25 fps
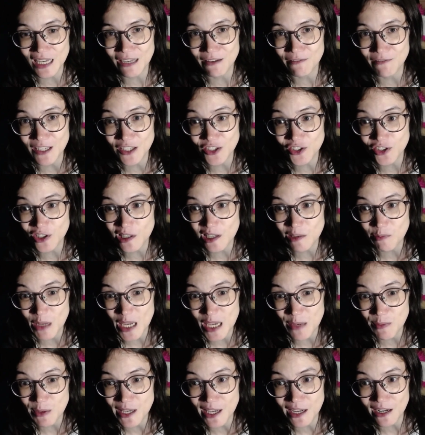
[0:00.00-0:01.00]
I eventually
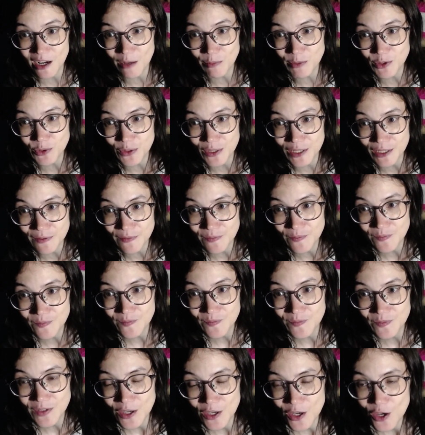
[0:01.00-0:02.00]
maybe get up to it.
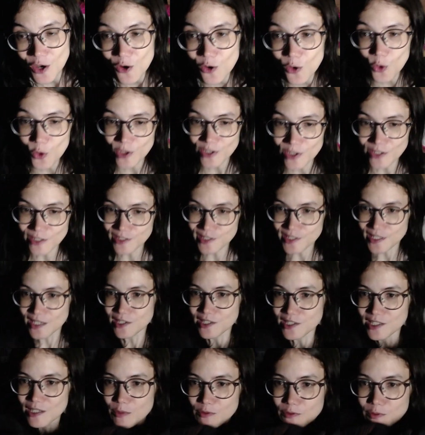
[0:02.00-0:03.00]
Or you can see
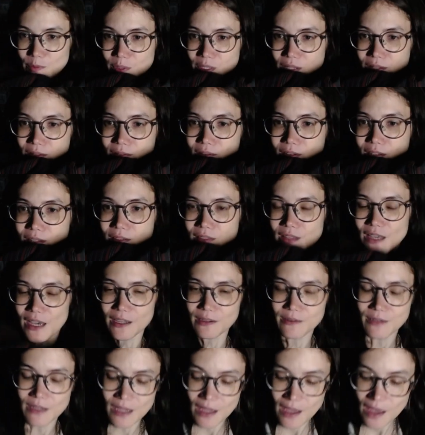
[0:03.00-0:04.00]
some of them in
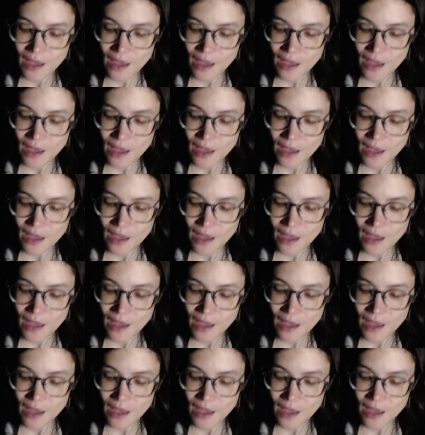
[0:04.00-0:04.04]
that.